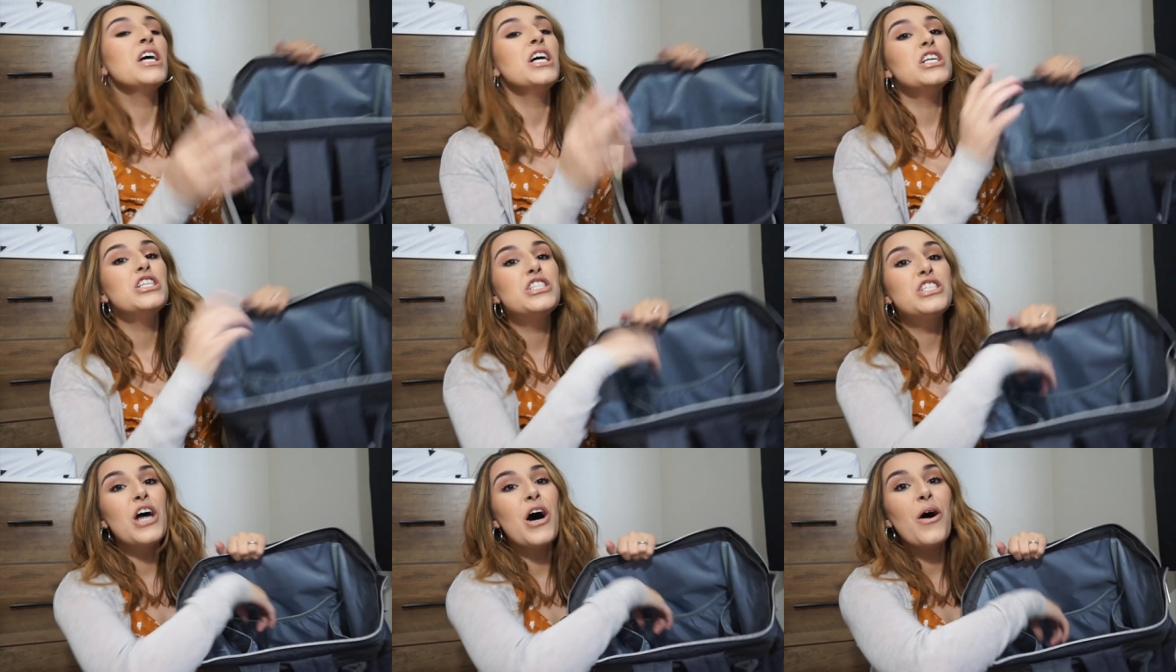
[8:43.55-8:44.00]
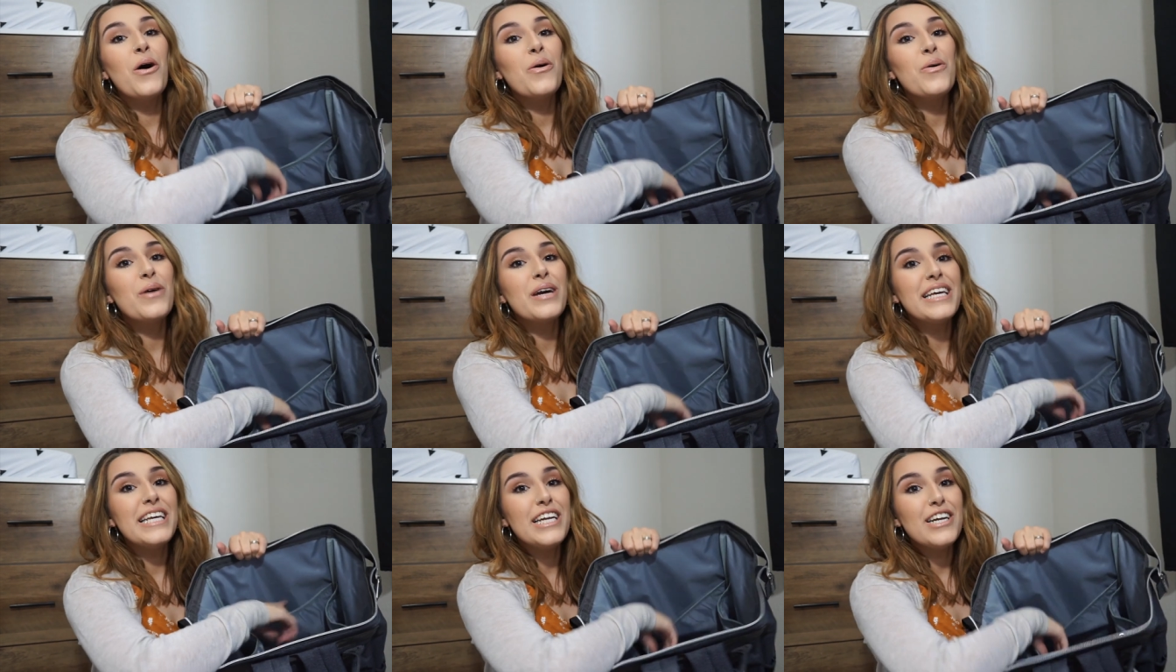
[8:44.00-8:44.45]

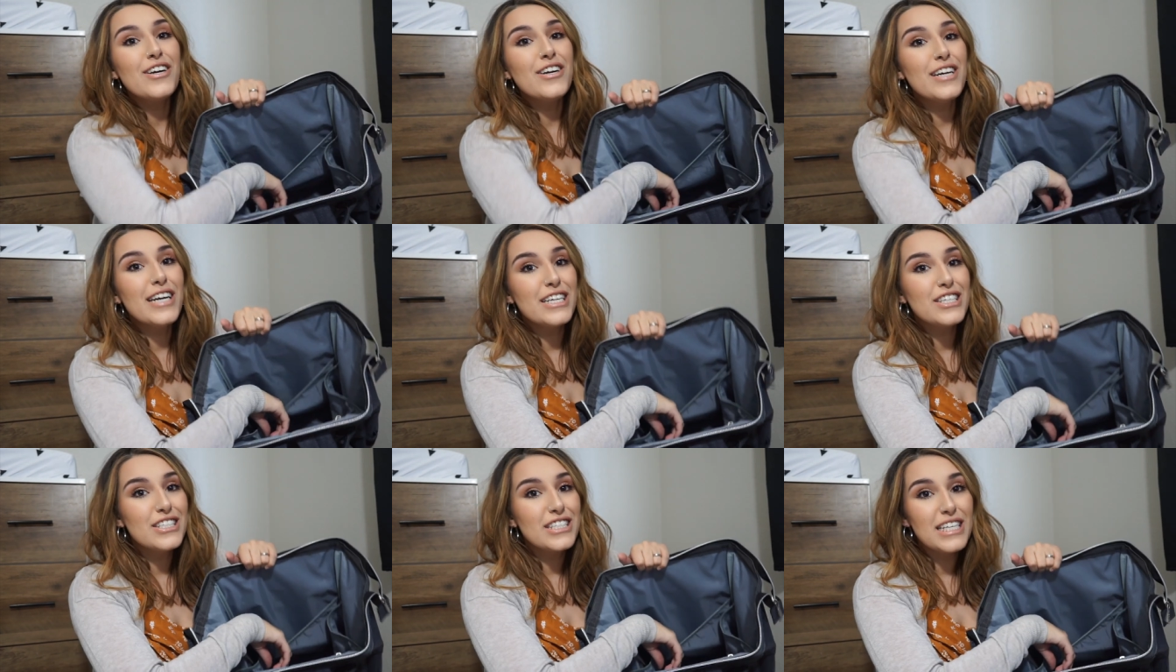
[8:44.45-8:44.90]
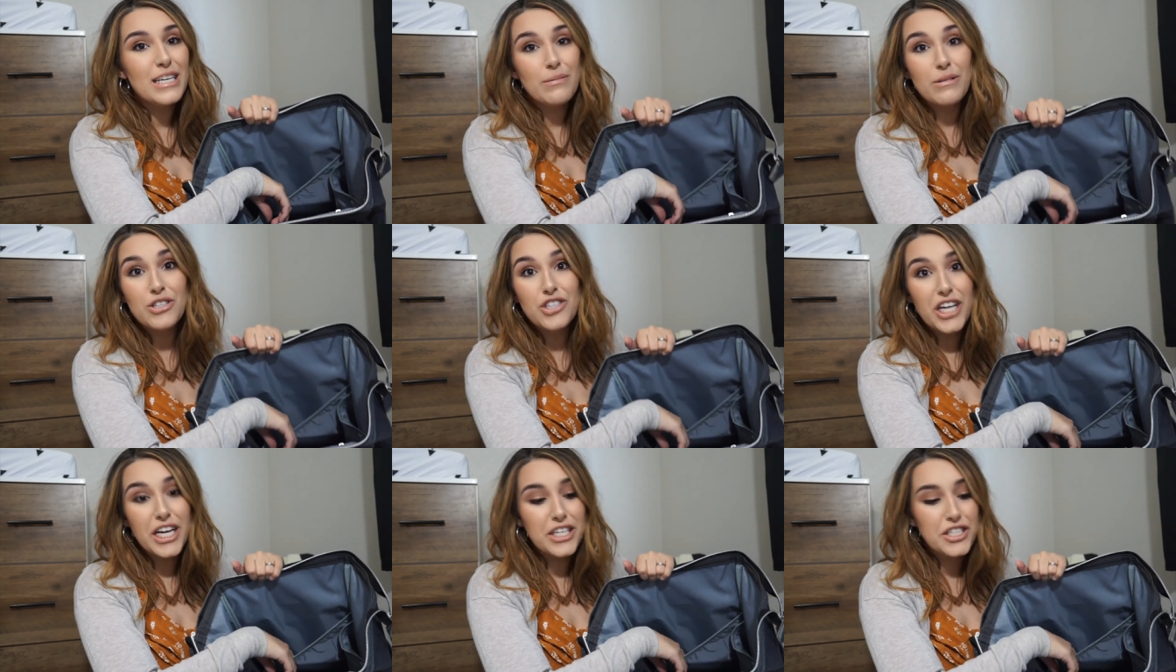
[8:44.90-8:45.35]
So here I just keep the
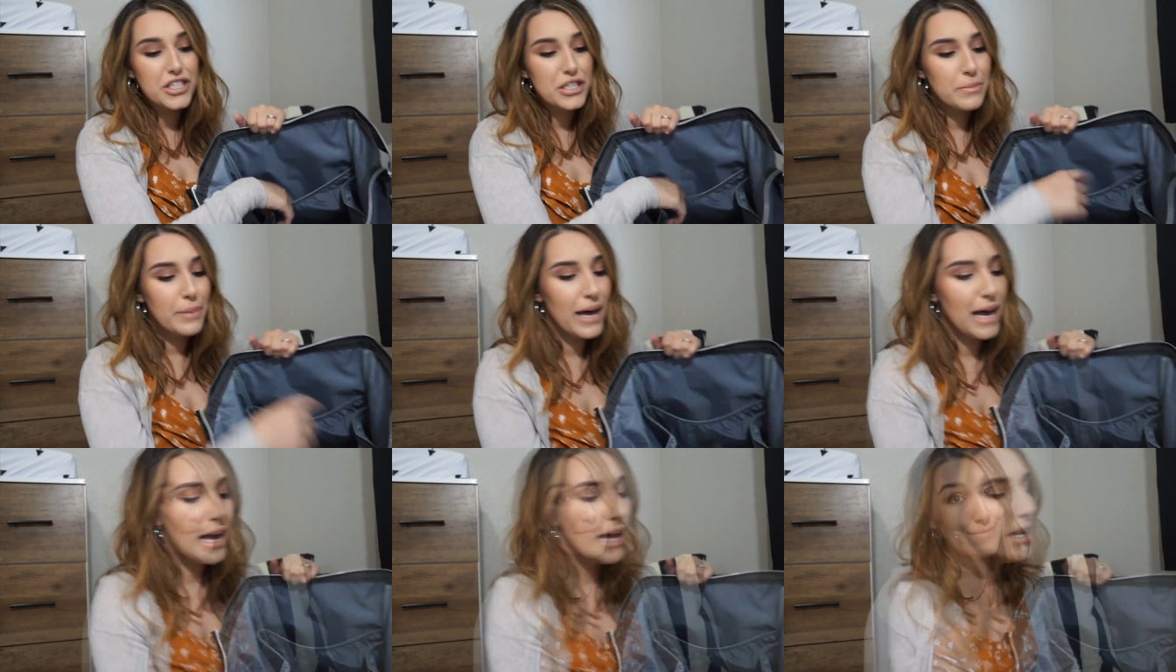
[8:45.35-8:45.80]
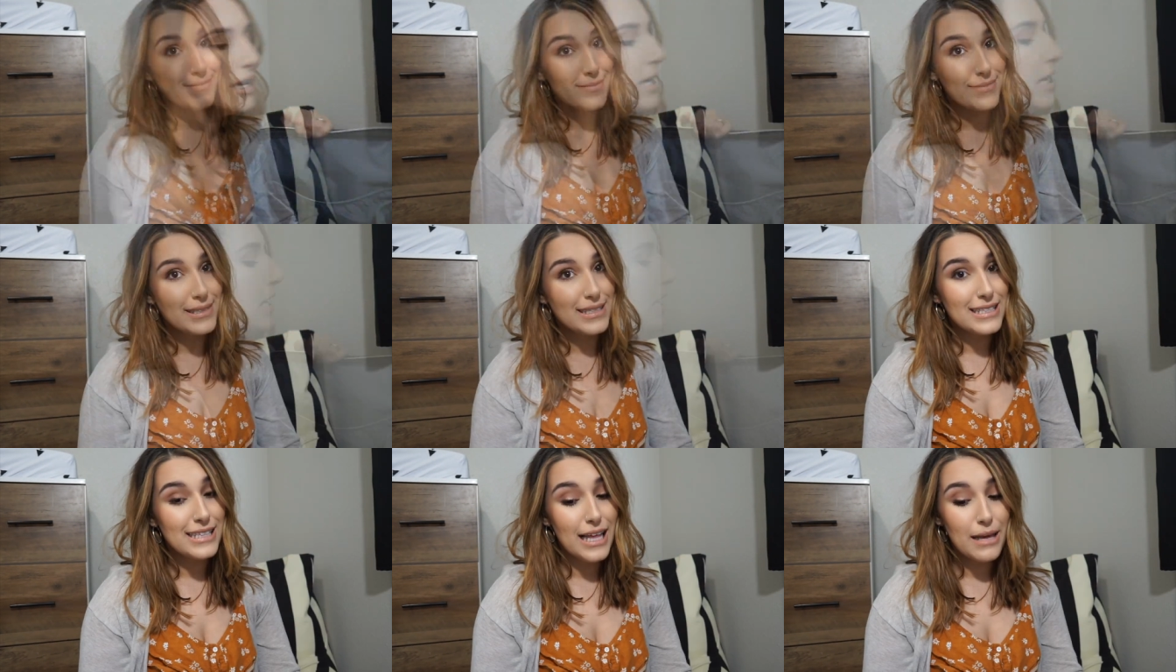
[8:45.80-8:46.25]
changing pad.
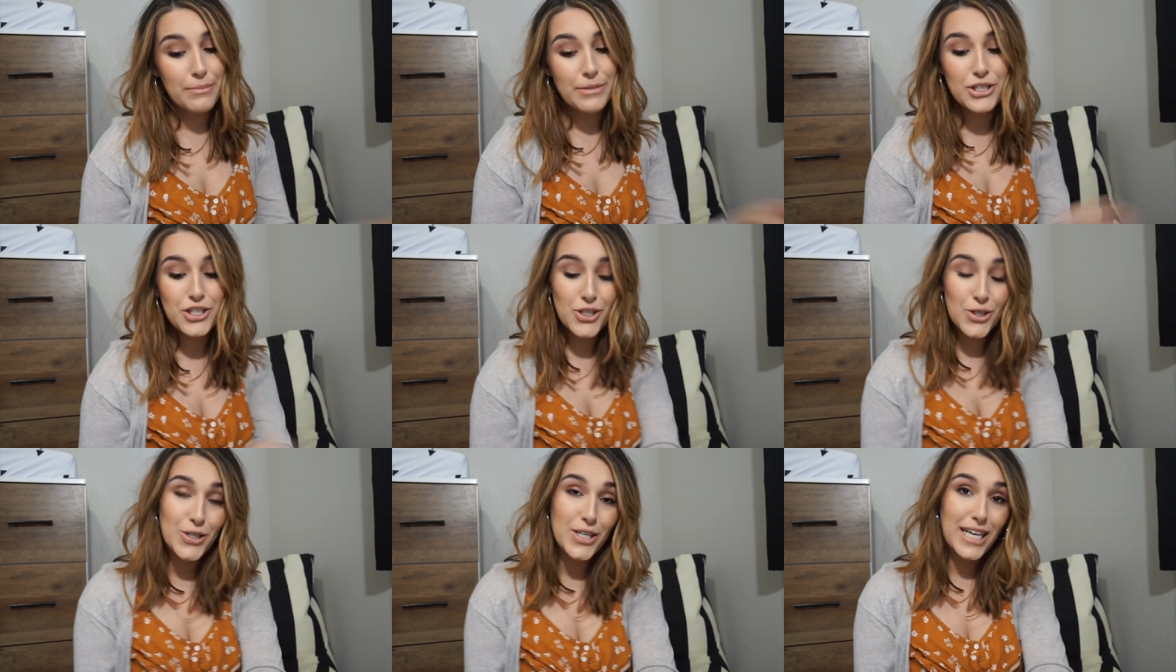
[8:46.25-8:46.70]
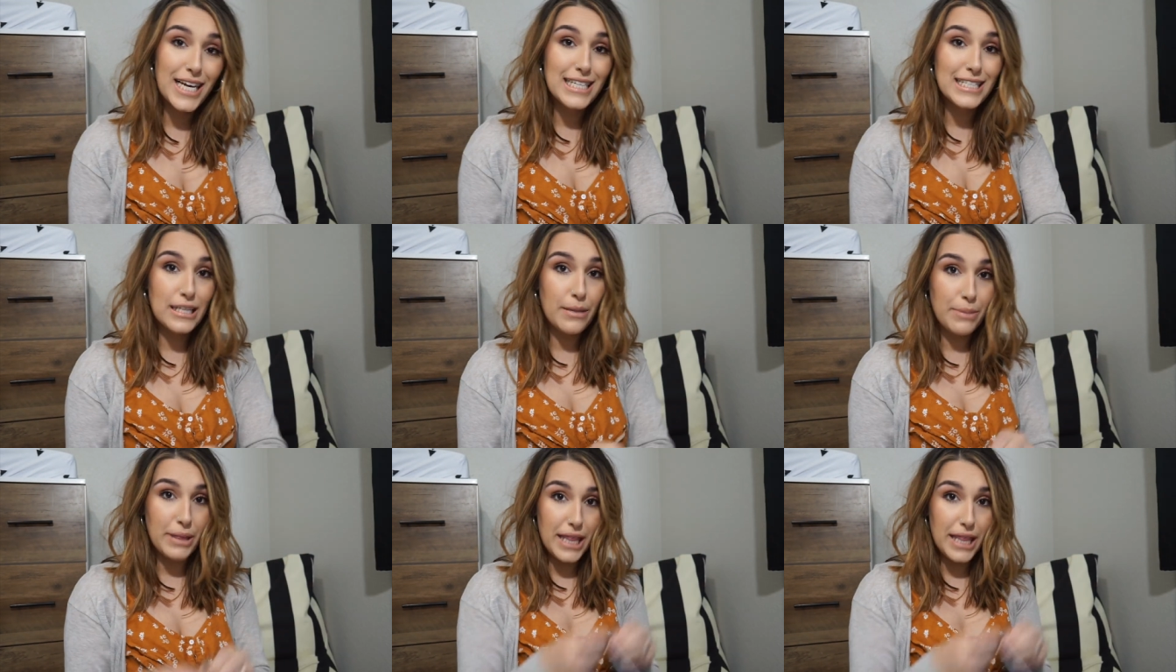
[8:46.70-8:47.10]
Let me show you guys